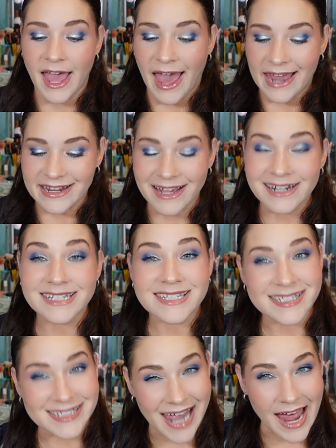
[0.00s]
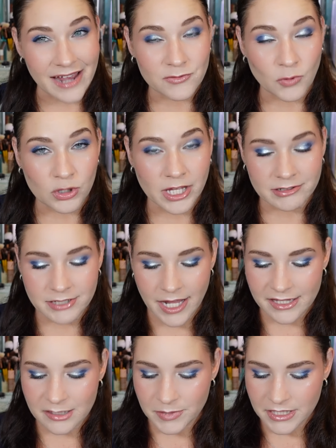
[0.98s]
and kind of sad rollout
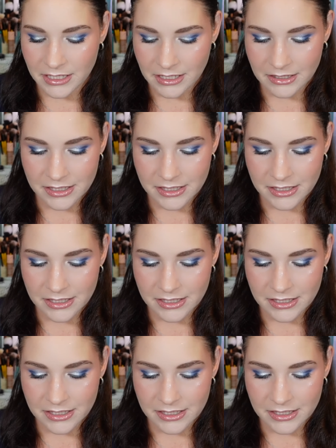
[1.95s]
at the beginning of